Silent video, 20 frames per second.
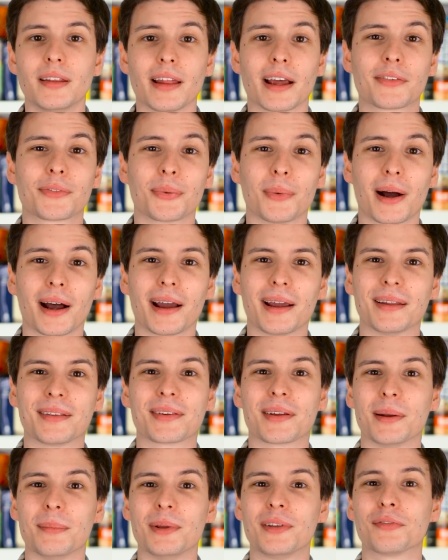That's why it's
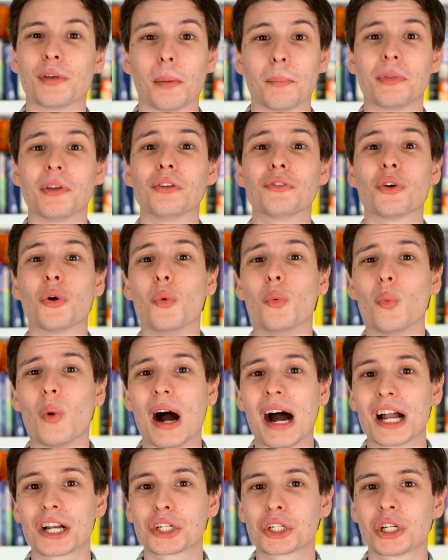going to be something to
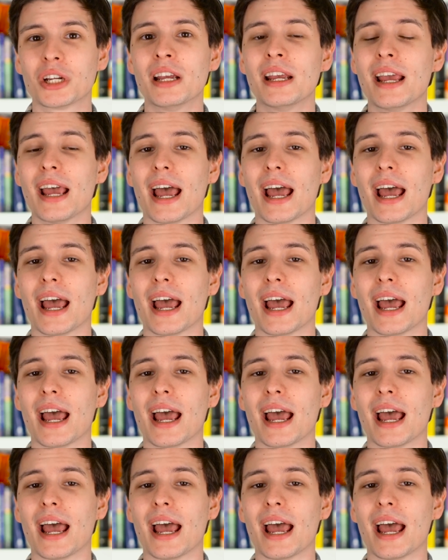watch